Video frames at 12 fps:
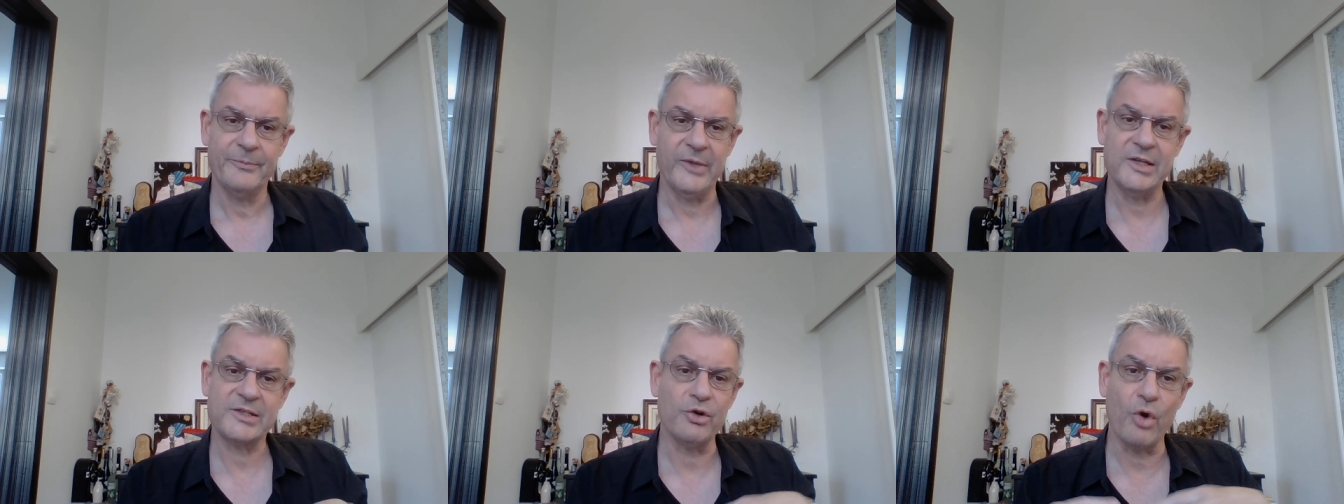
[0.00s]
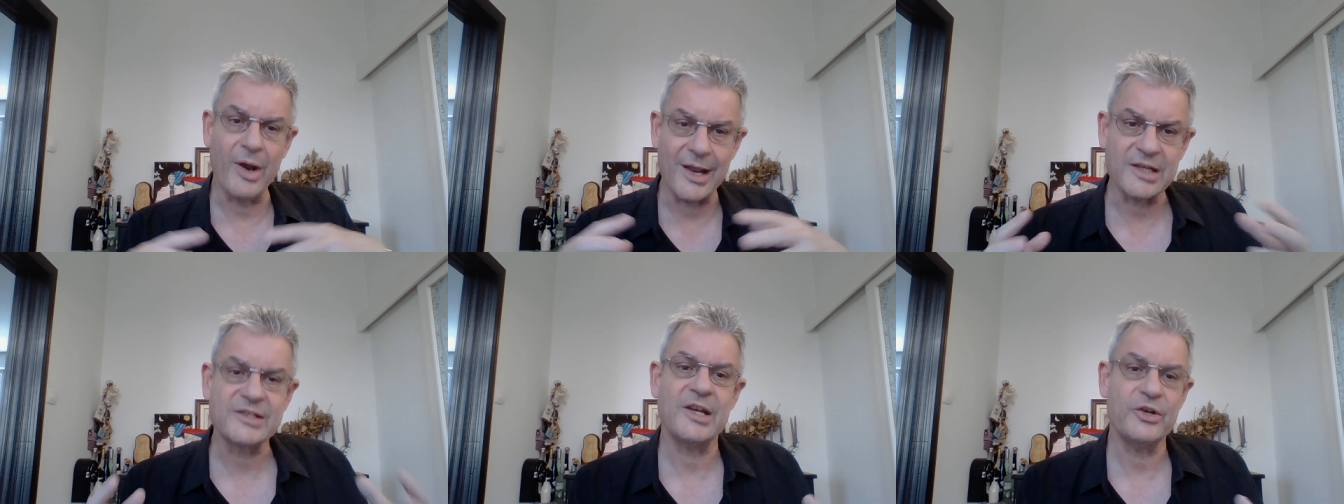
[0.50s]
is an
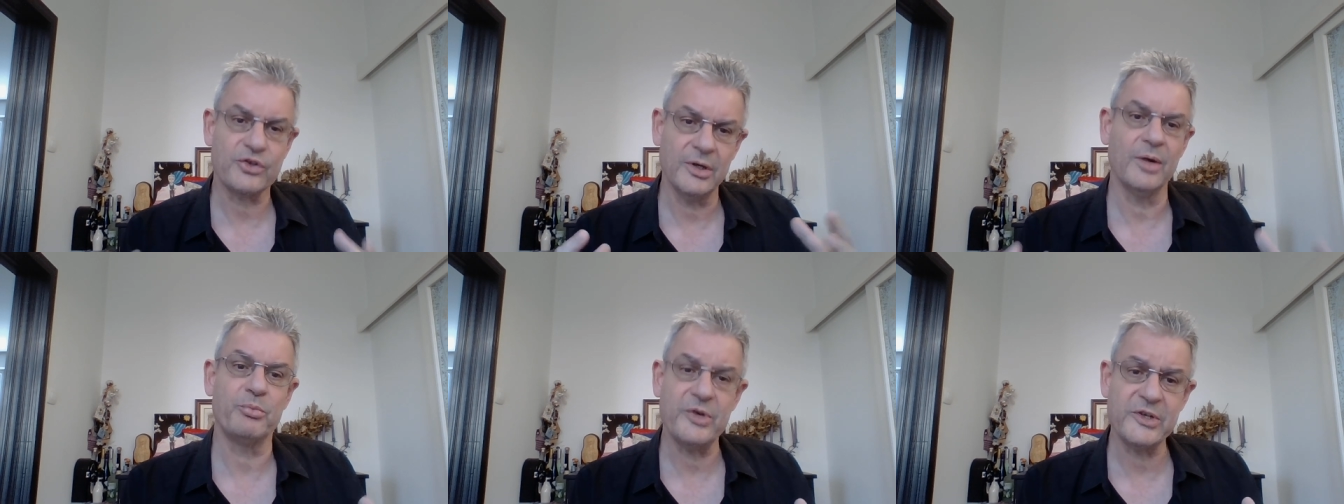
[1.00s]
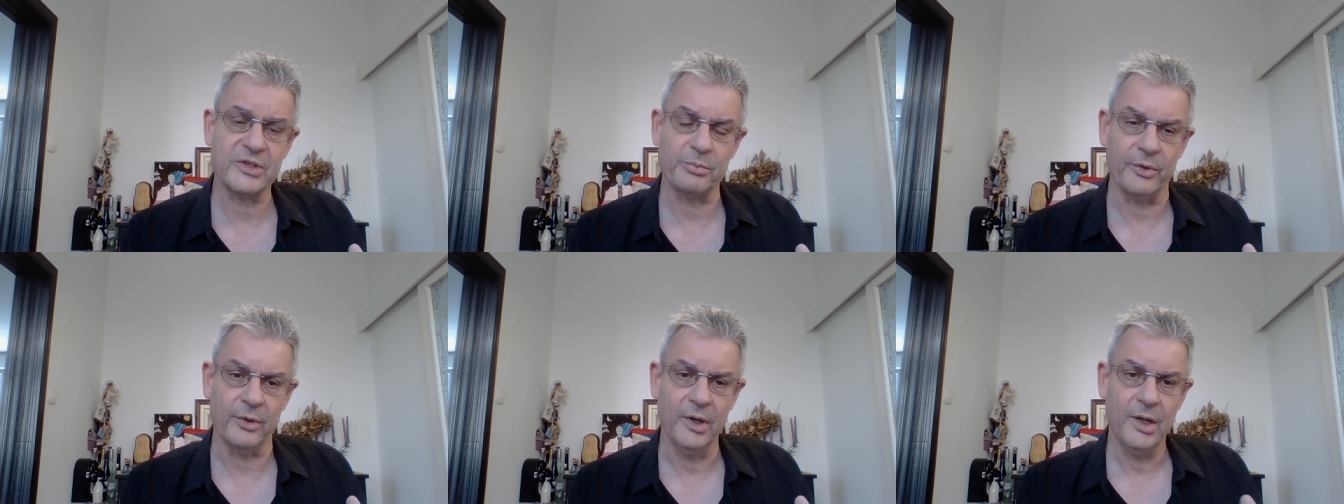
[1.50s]
organizational
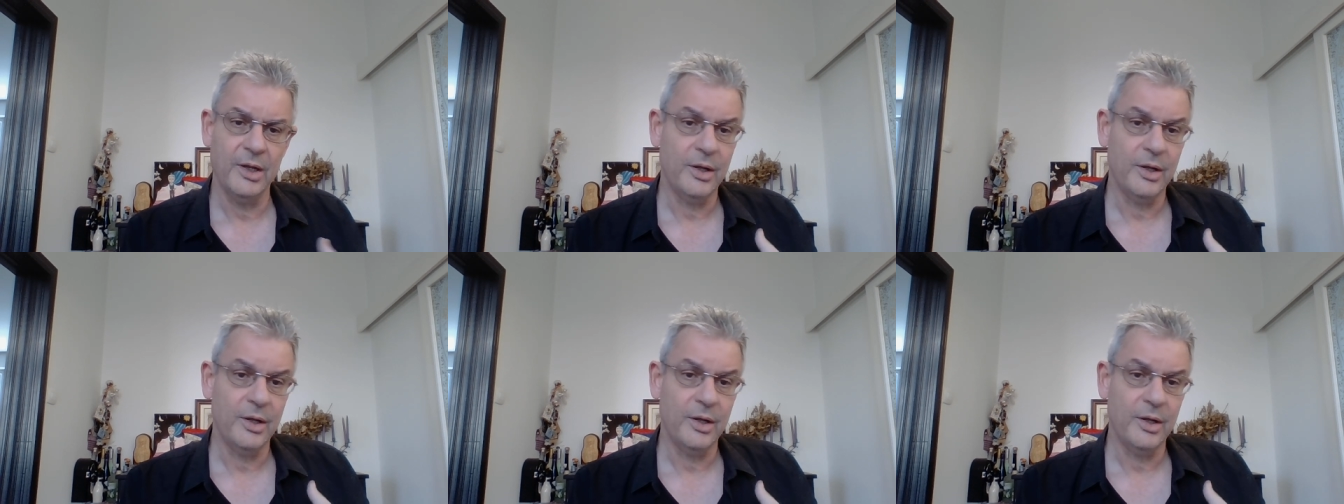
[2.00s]
principle